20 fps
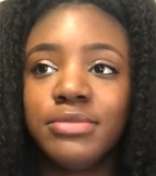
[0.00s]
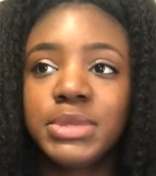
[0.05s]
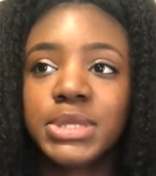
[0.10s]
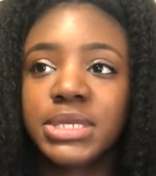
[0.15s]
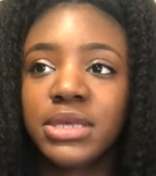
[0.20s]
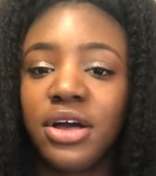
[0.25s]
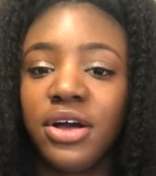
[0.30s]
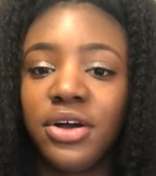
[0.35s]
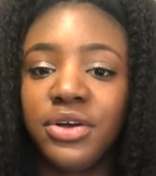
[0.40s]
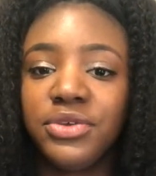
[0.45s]

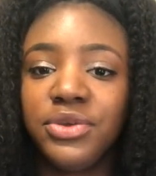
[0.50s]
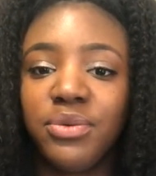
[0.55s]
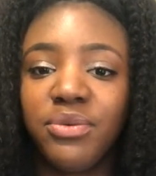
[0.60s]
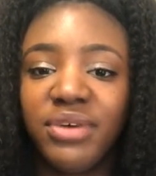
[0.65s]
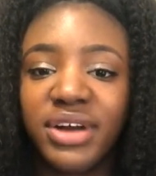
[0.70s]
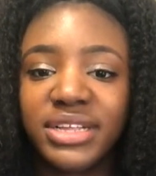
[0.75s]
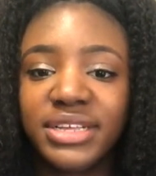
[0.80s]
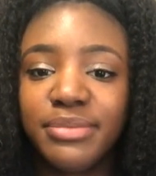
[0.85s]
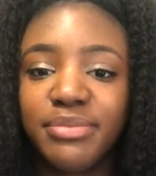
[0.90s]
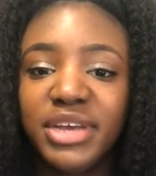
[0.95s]
So you
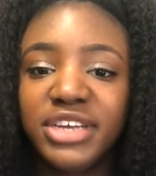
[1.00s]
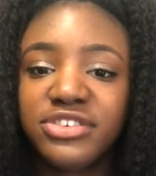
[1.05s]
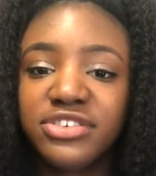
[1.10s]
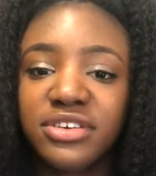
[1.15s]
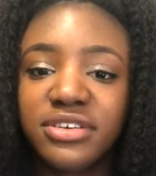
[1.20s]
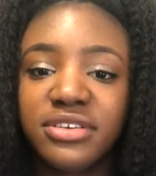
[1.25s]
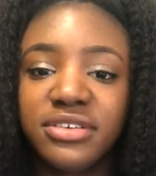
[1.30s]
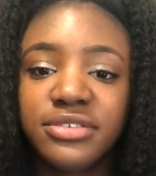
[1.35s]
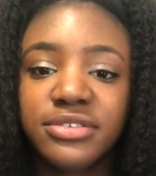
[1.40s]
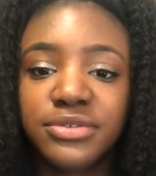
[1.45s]
want to make
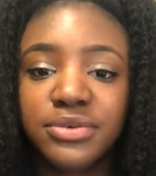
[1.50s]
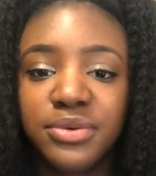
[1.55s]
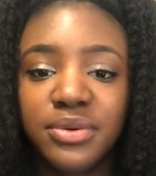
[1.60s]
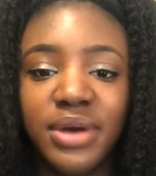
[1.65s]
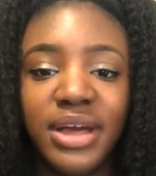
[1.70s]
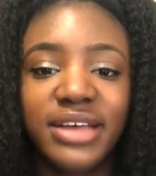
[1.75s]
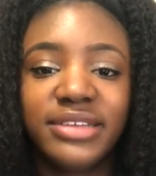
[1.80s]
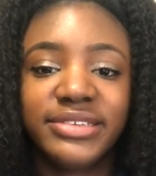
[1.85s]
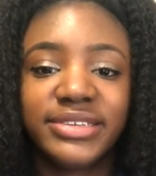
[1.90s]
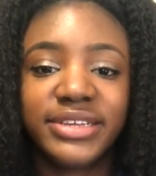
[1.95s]
sure your school
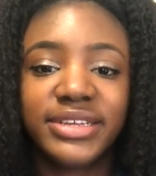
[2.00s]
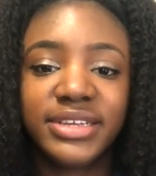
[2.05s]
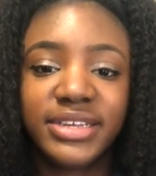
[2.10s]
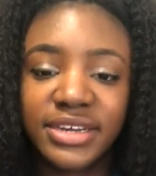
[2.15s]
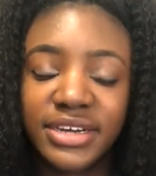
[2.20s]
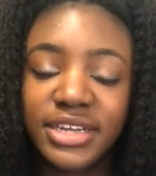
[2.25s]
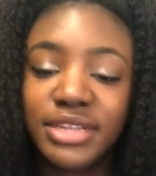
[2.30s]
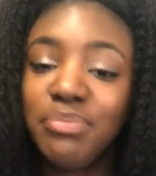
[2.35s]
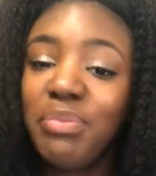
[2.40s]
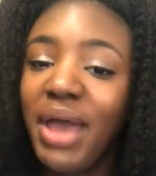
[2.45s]
has a
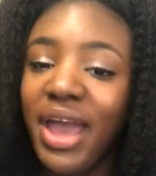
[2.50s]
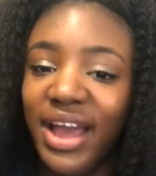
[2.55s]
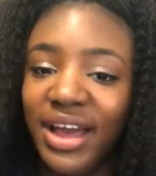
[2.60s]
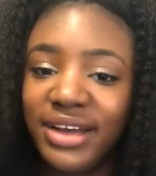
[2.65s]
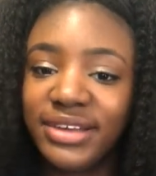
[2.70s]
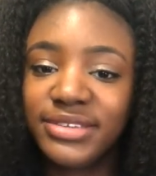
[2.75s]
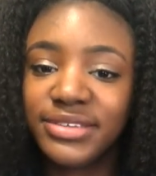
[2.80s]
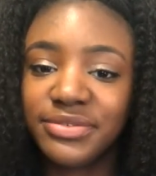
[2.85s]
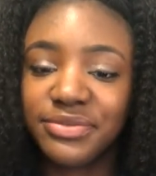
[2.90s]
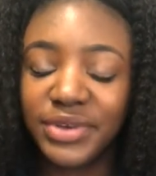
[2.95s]
good
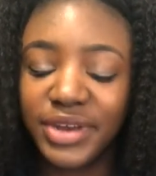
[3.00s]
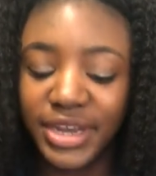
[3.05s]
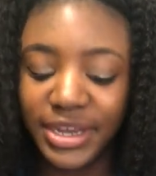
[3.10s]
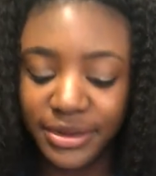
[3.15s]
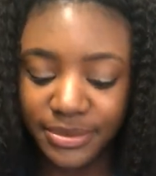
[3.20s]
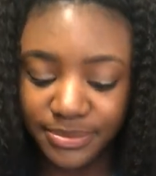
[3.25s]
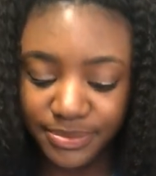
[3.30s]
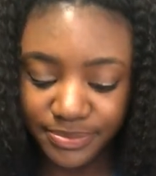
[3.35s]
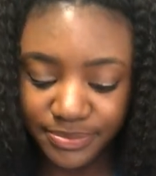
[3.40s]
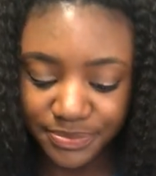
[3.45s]
pass rate.